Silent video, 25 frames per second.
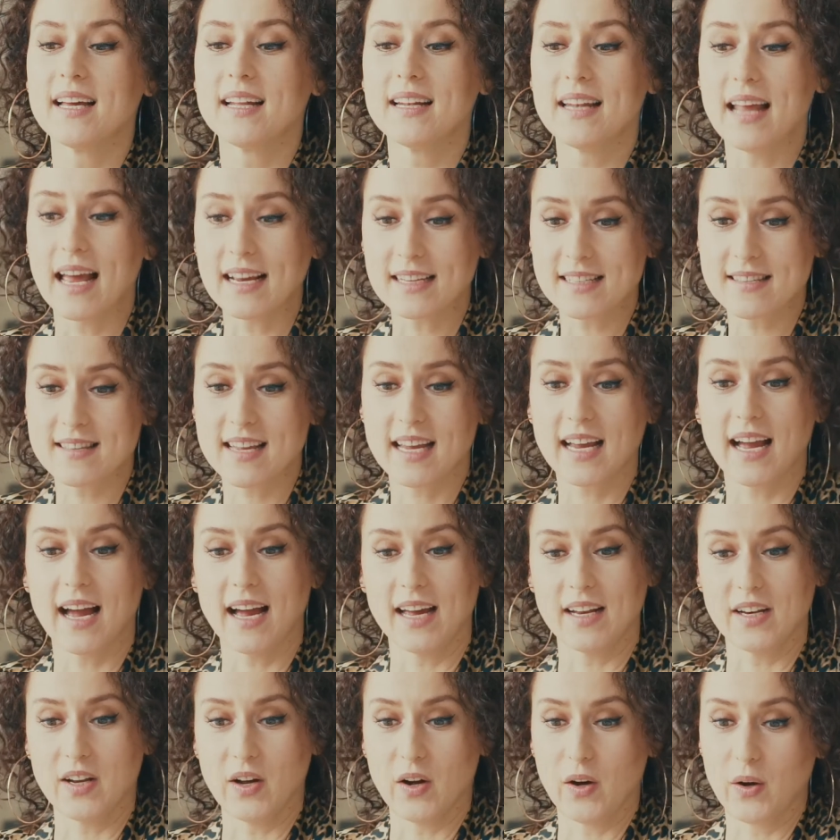Next thing
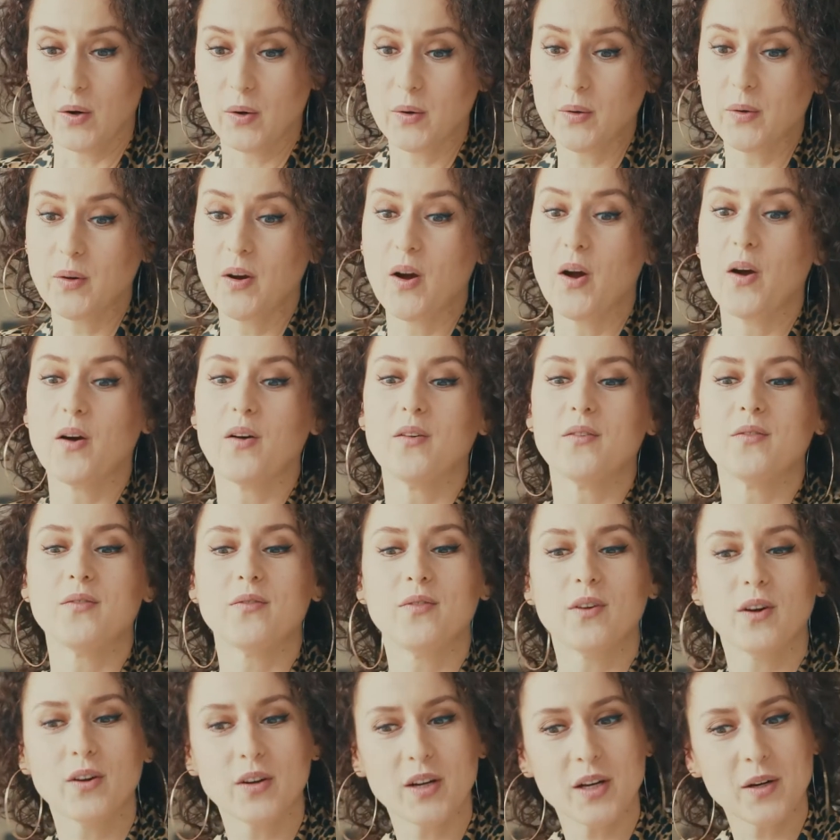I know,
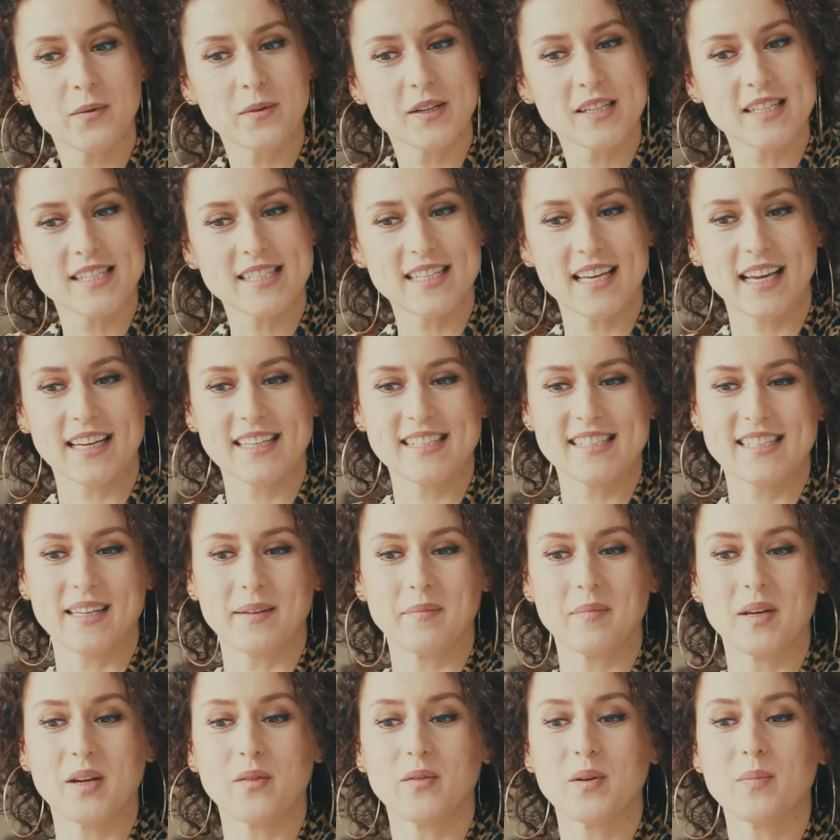Furry was
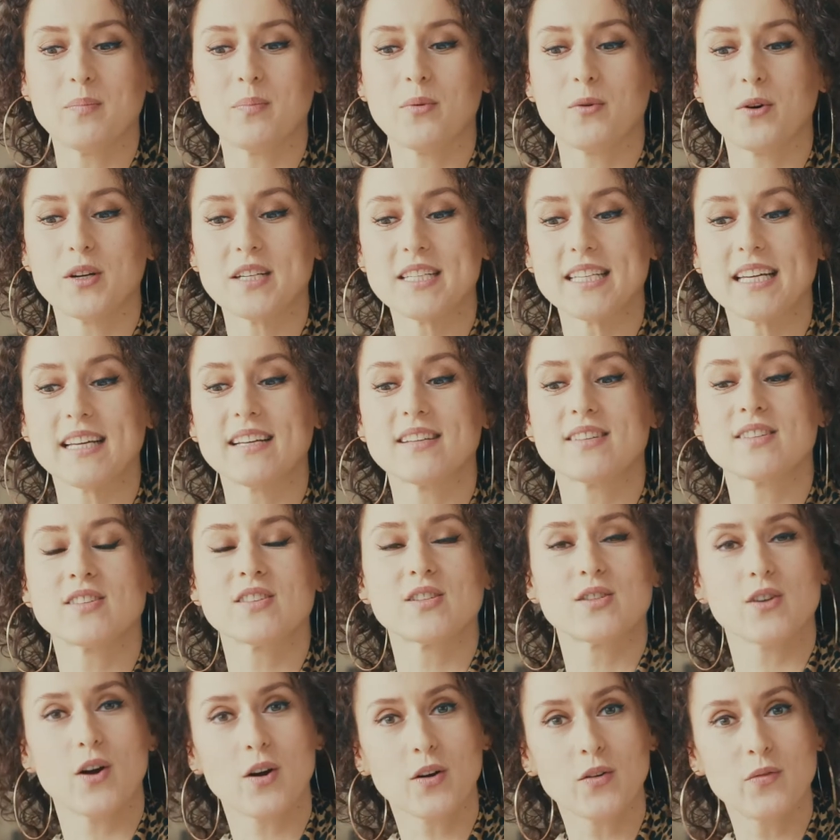texting me reporting
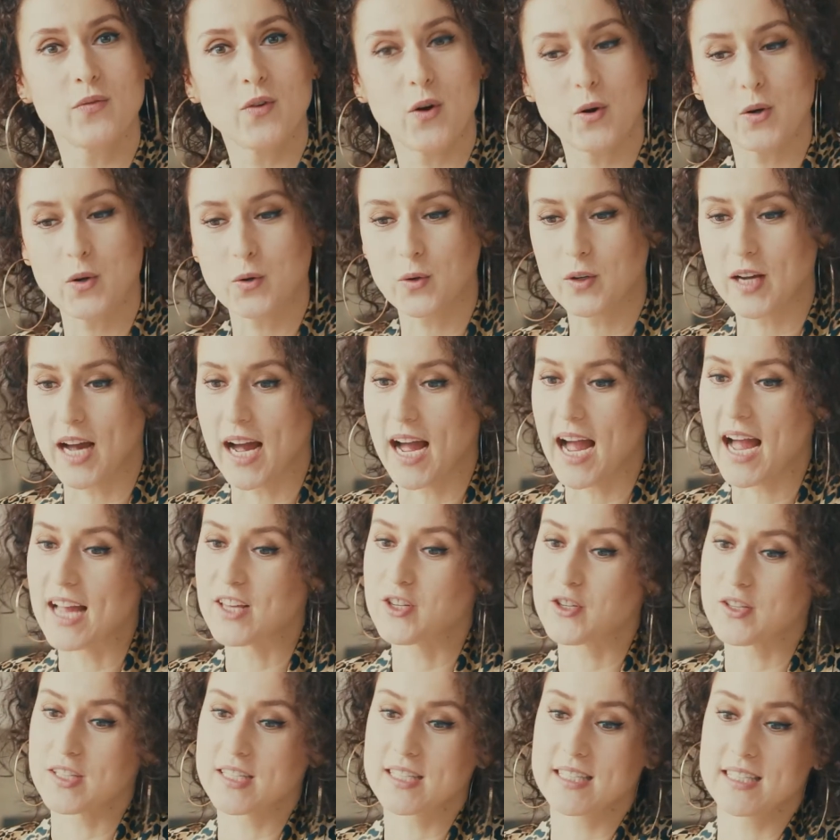stock photo guy
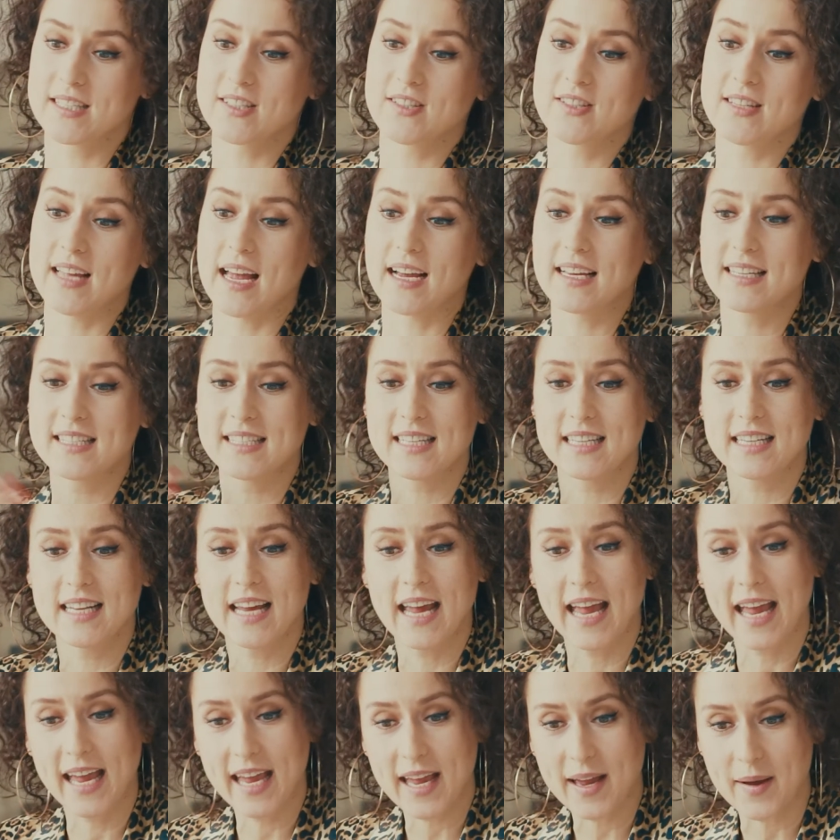just texted
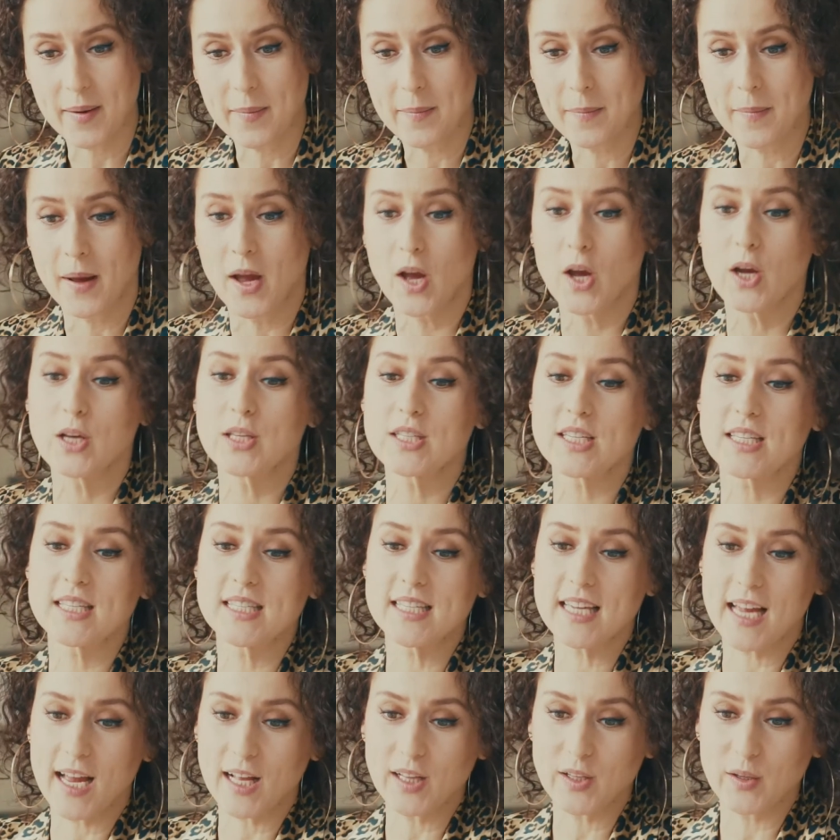him to
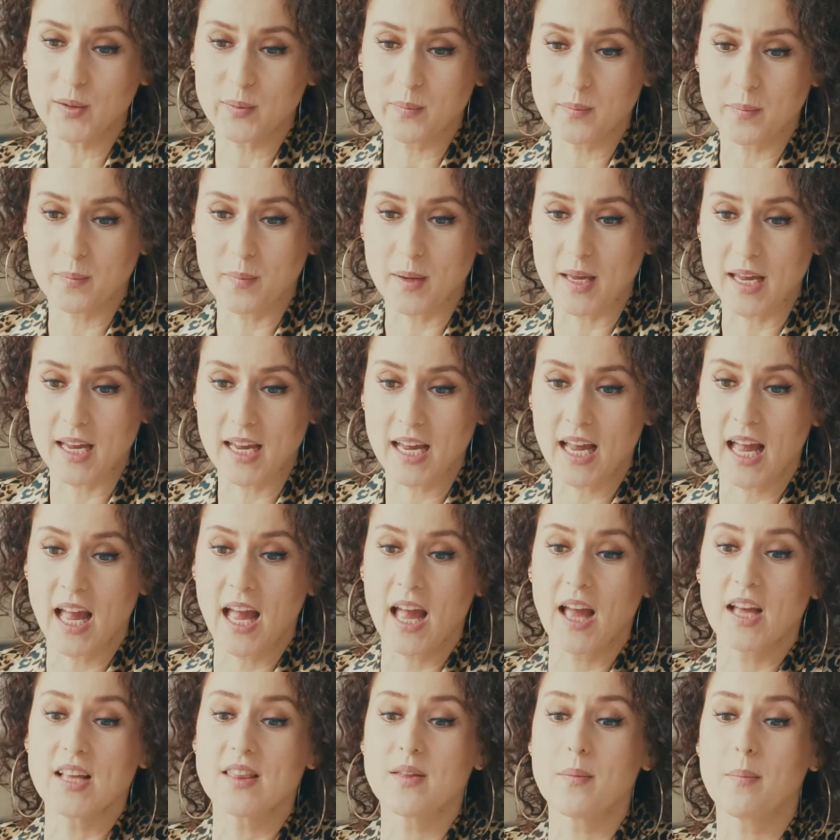tell on me,
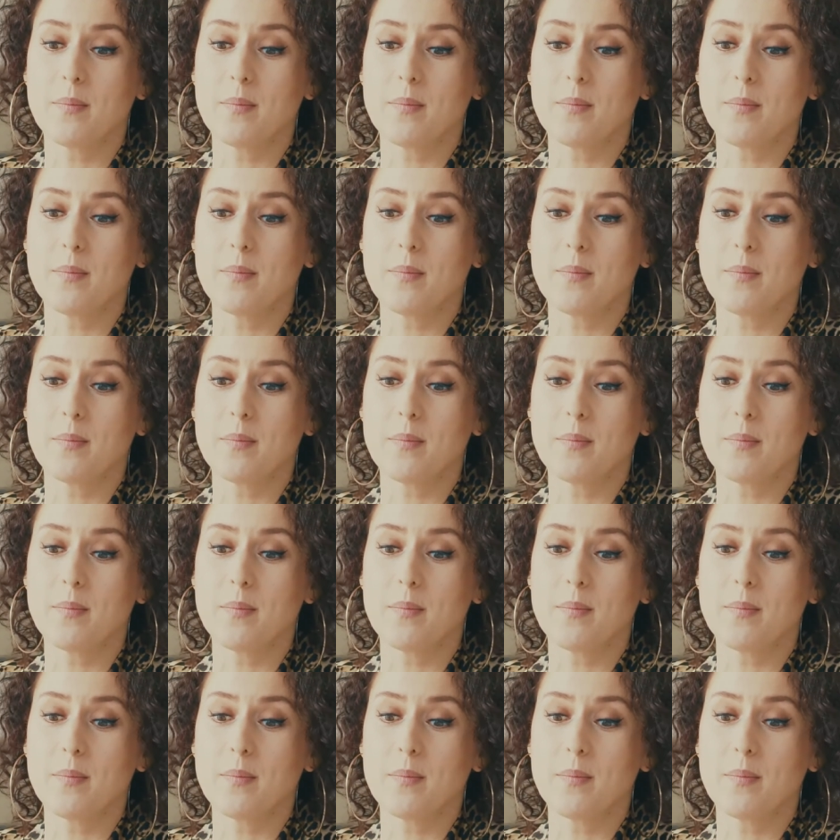the